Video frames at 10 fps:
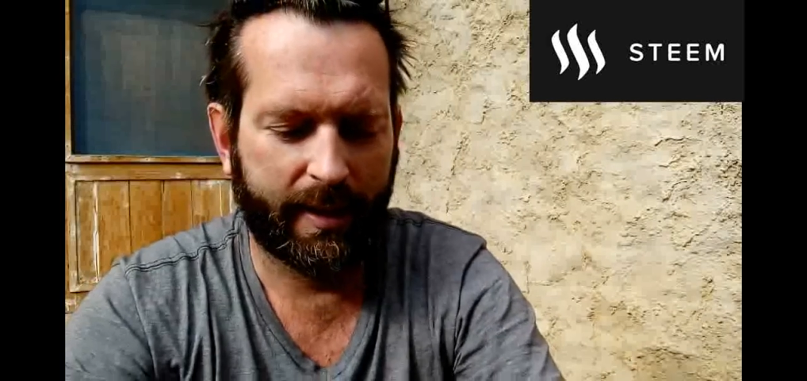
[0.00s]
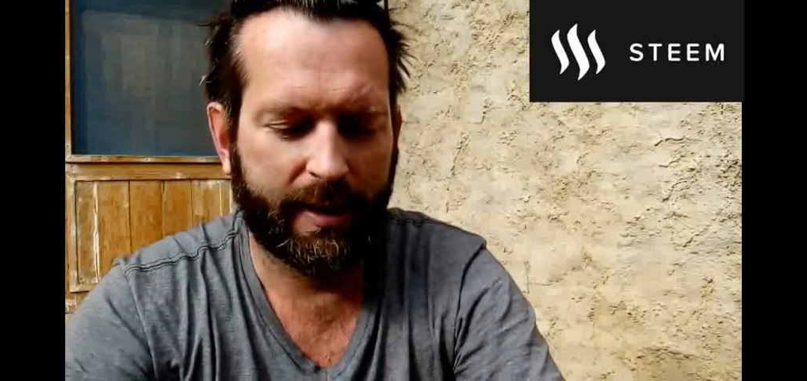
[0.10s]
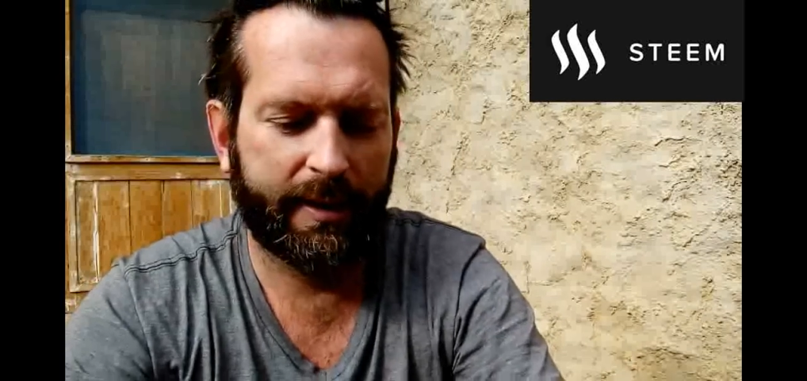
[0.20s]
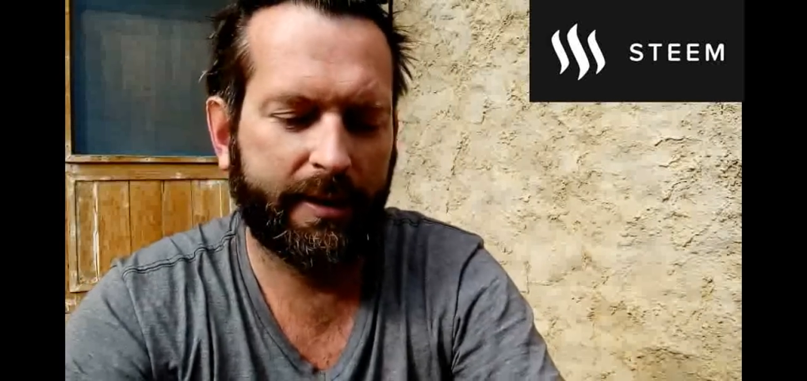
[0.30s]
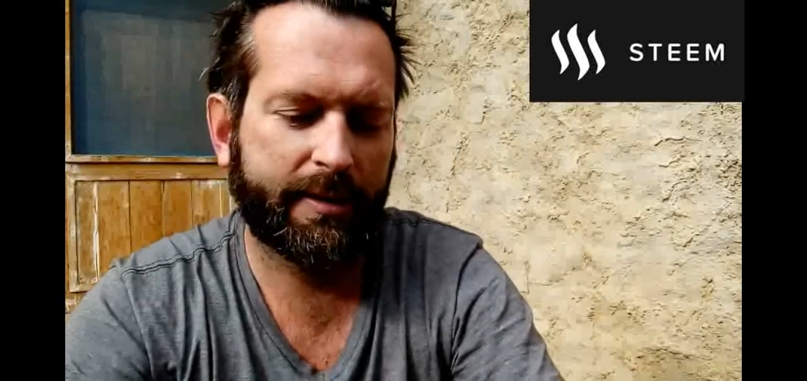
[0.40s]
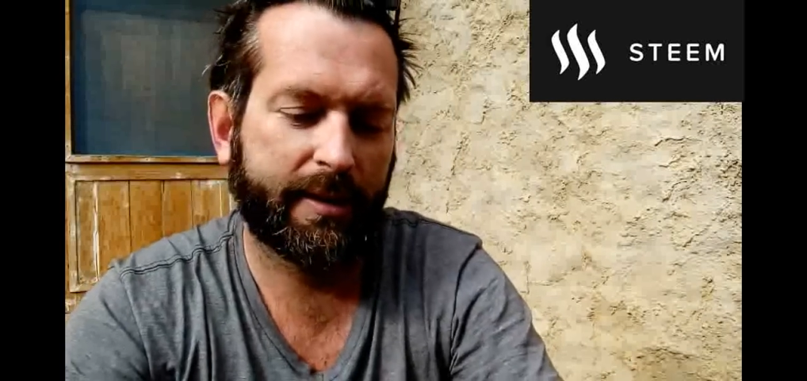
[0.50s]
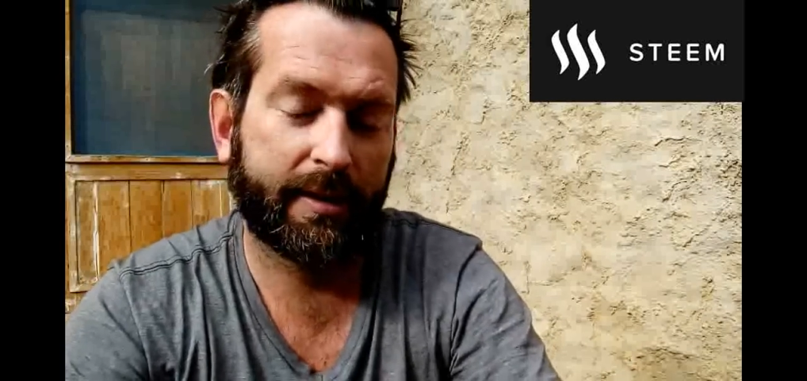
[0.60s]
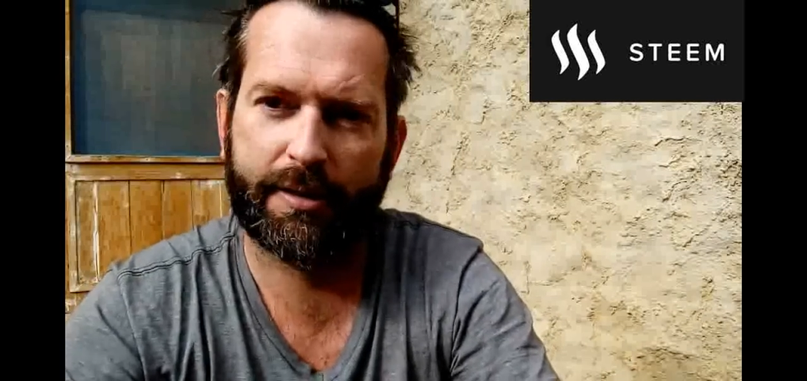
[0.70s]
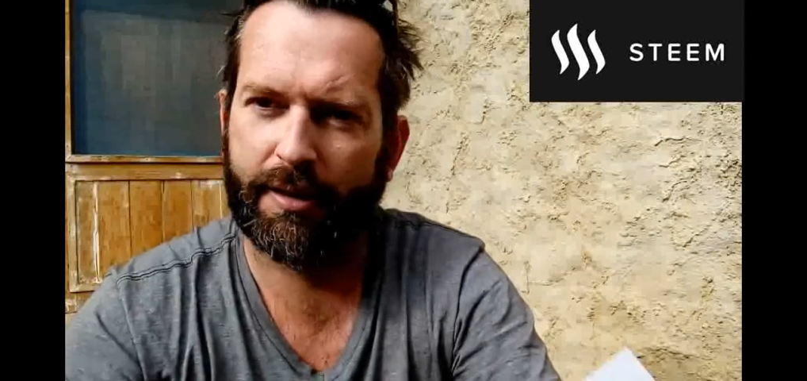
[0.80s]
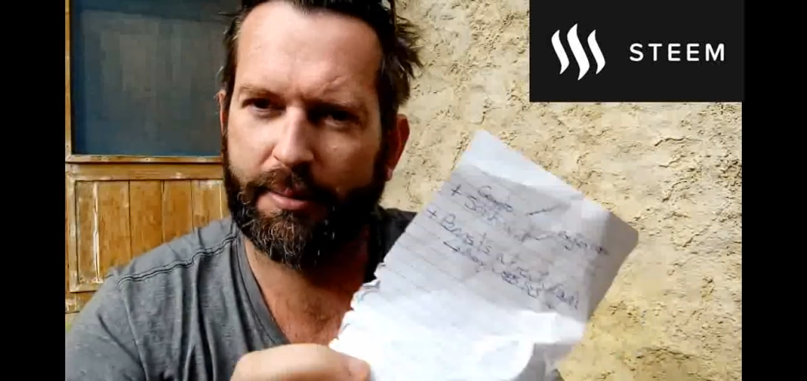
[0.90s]
and
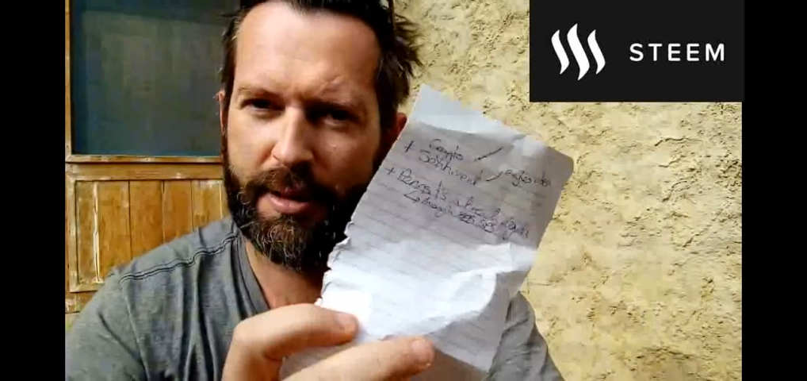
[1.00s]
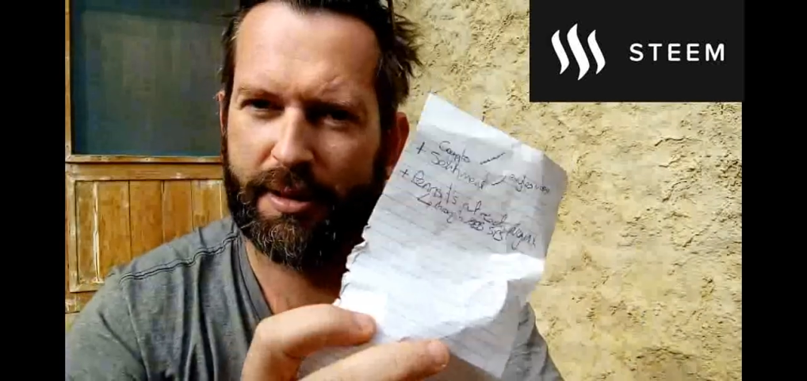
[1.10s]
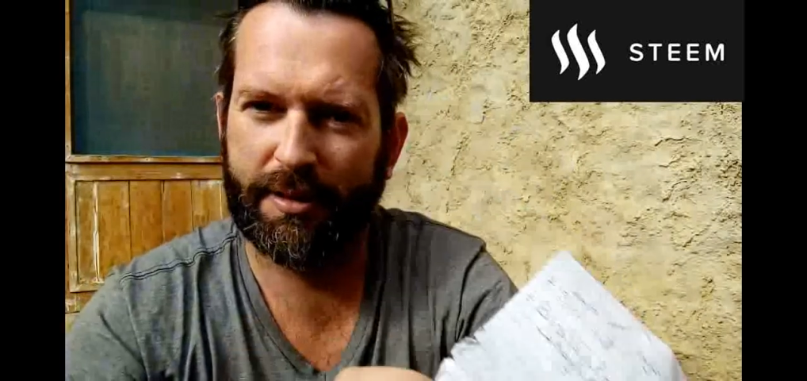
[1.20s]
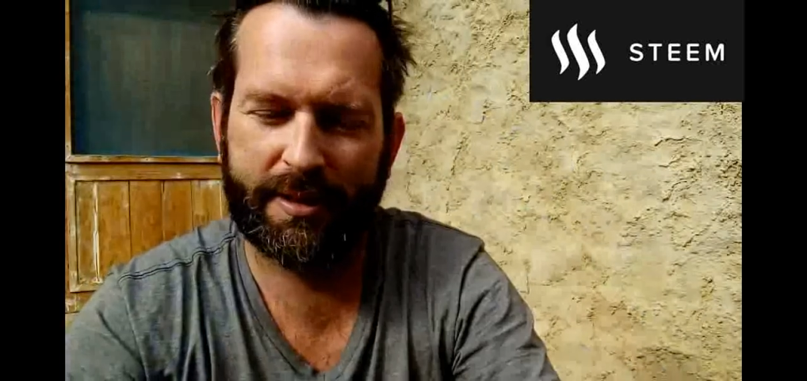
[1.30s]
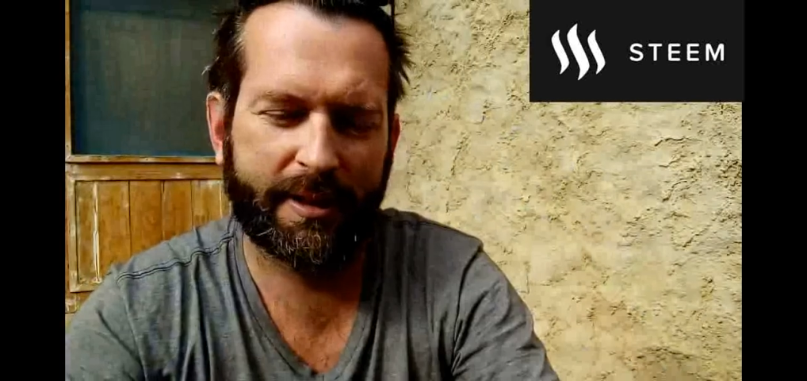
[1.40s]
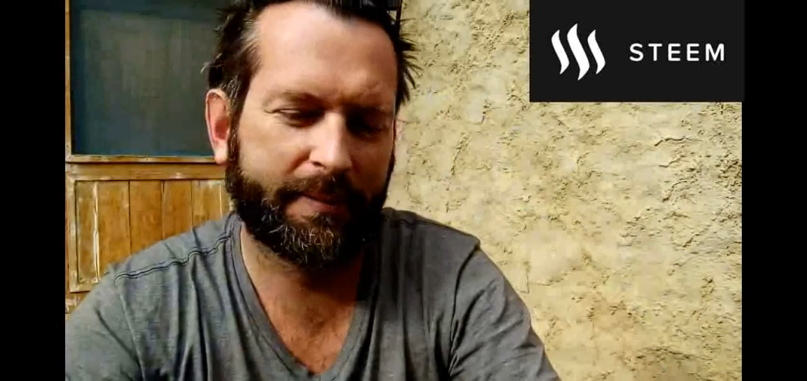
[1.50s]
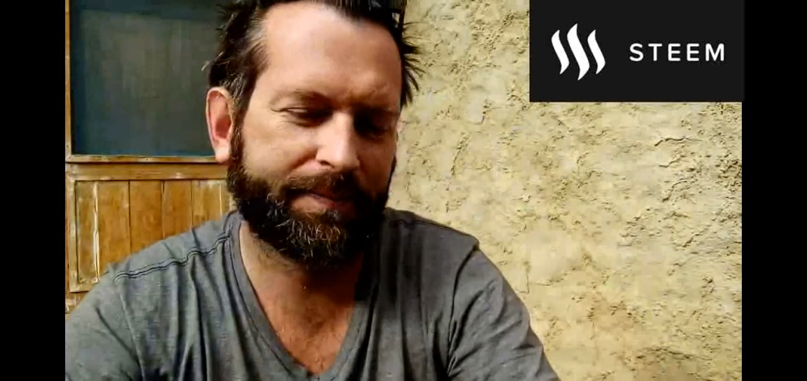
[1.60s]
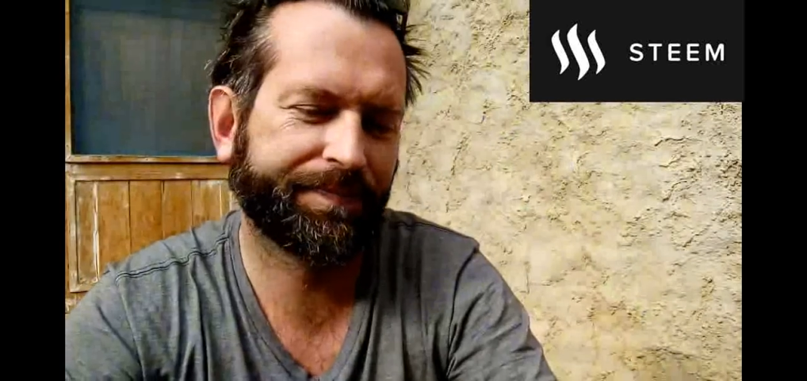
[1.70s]
sorry, I got my notes here.